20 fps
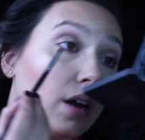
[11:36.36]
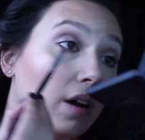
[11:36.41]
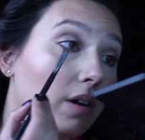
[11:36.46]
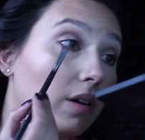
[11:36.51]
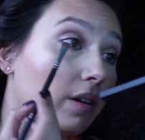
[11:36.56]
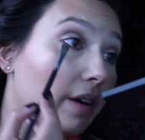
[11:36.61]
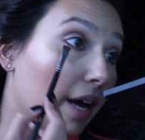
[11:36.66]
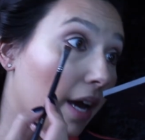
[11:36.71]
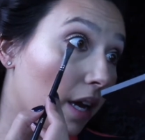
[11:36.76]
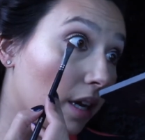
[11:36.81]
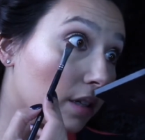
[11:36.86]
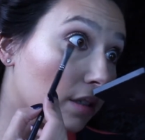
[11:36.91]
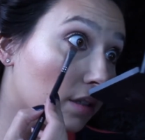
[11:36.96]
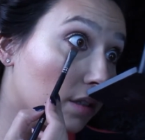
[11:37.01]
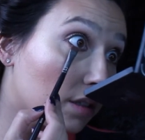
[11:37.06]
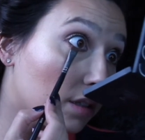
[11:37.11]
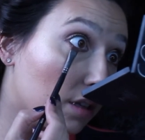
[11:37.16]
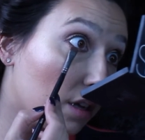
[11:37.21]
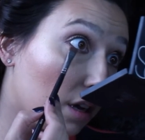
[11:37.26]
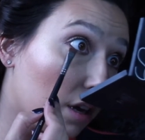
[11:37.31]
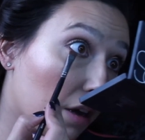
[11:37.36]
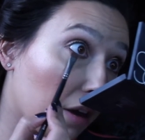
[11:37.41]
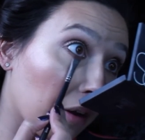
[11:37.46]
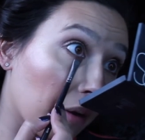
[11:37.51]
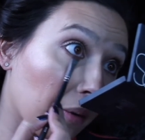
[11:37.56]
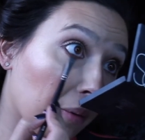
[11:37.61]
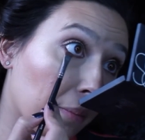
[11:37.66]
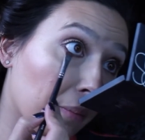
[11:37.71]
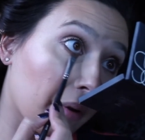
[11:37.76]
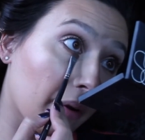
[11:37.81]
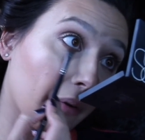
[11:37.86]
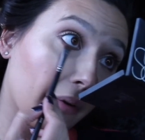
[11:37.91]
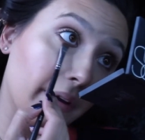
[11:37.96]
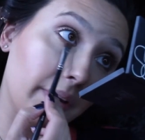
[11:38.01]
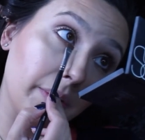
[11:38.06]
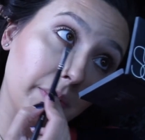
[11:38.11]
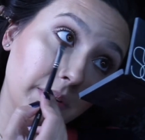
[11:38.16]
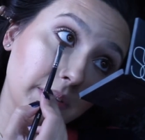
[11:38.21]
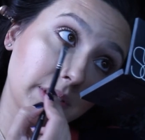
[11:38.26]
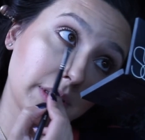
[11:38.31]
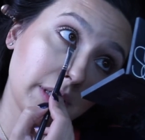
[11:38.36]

Okay, so I'm going in with